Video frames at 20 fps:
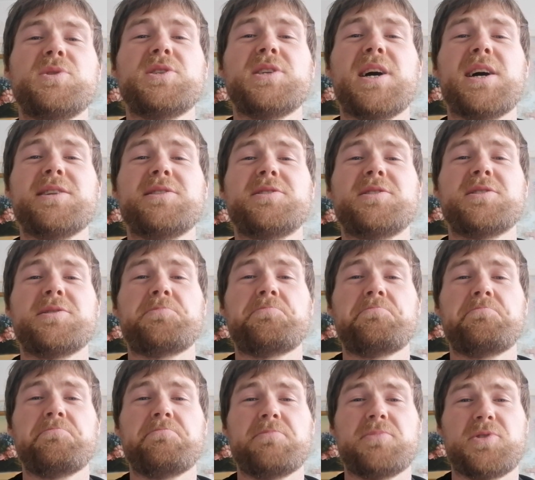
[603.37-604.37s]
sad to
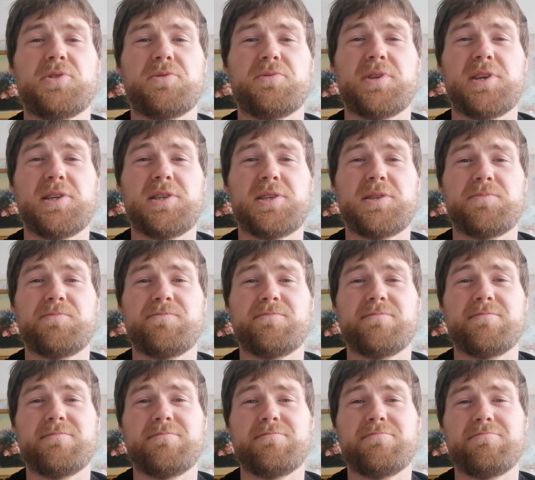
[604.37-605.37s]
do this,
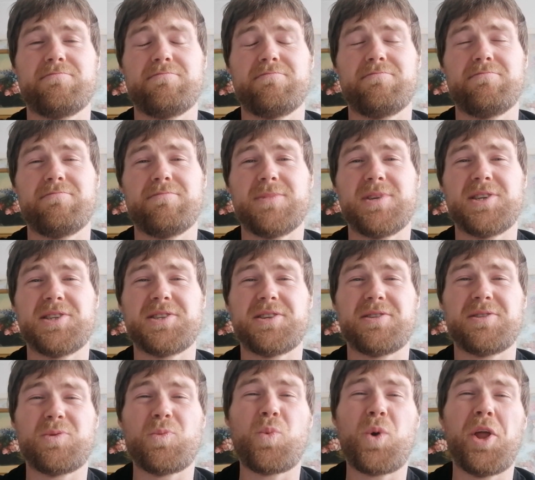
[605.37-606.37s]
is
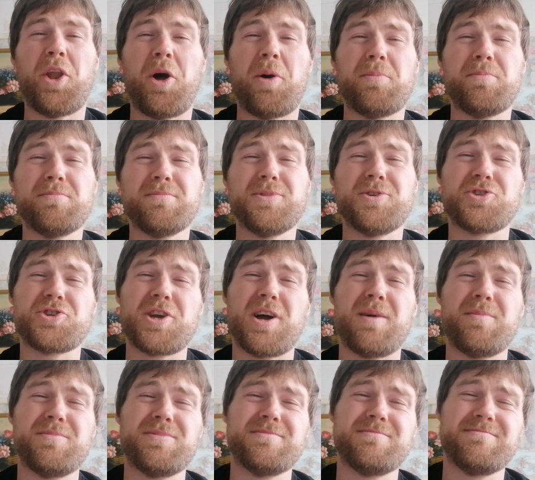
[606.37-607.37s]
that the one-arm
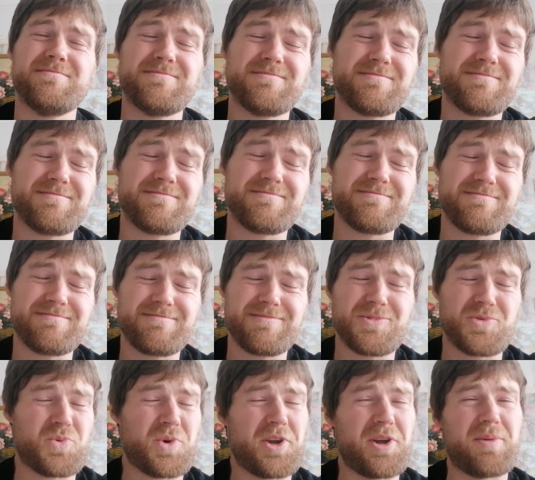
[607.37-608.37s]
push-up.
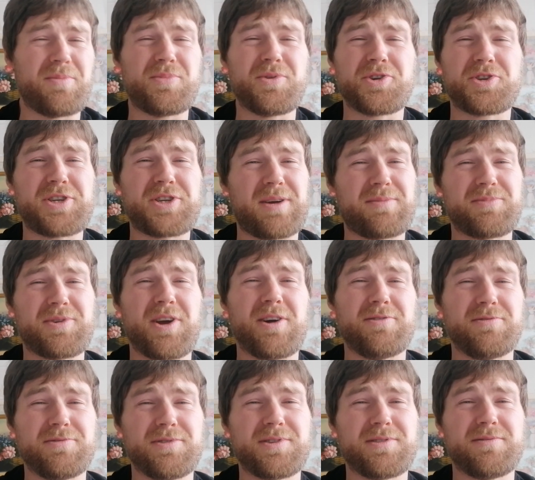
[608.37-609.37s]
The one-arm push-up
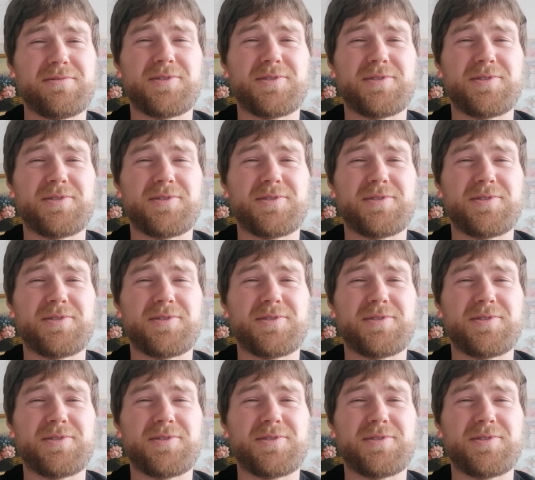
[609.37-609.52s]
goes